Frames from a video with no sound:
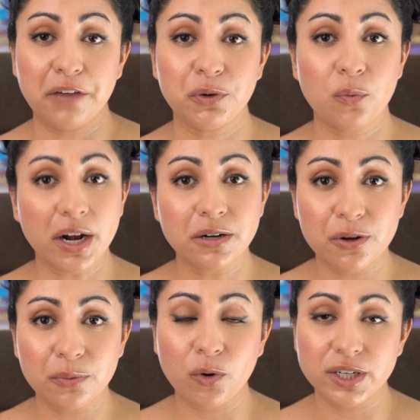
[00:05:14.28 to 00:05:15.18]
If you want to
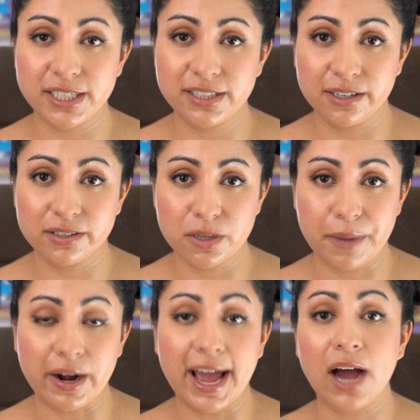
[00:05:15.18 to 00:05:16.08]
know more details
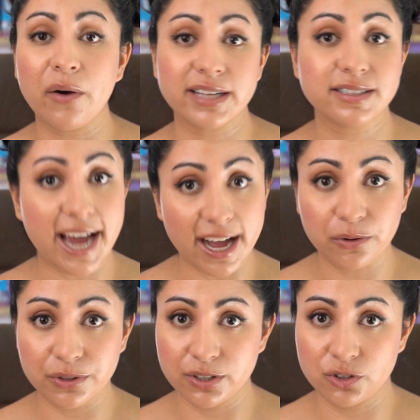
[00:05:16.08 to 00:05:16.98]
about how I
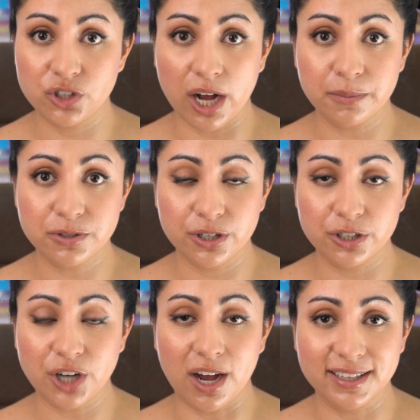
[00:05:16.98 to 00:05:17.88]
tackle this job
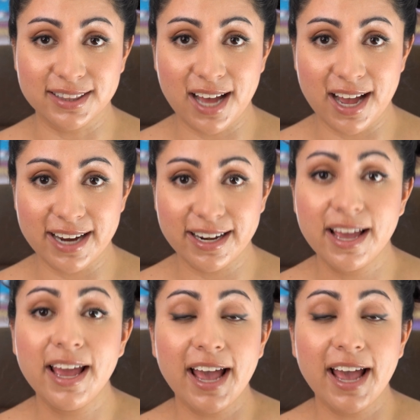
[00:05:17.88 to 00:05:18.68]
search online,